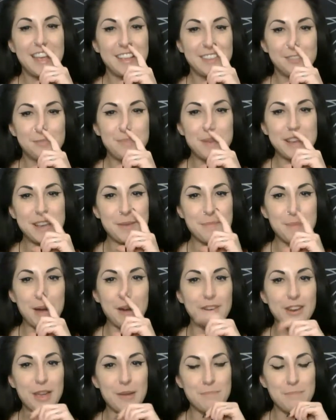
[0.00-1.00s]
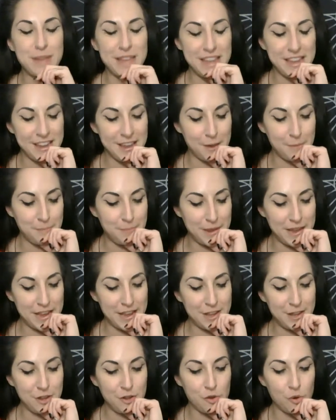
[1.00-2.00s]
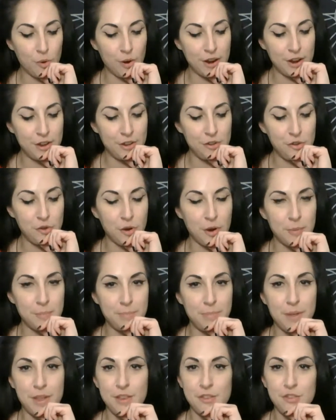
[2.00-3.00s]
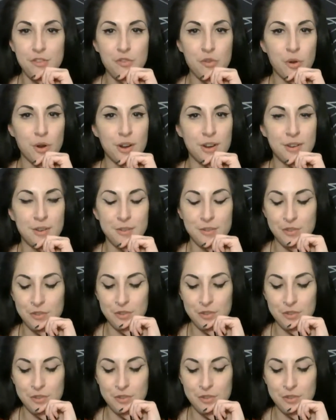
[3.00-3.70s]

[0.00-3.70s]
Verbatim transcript: Speak about it. Be, be your, your, your,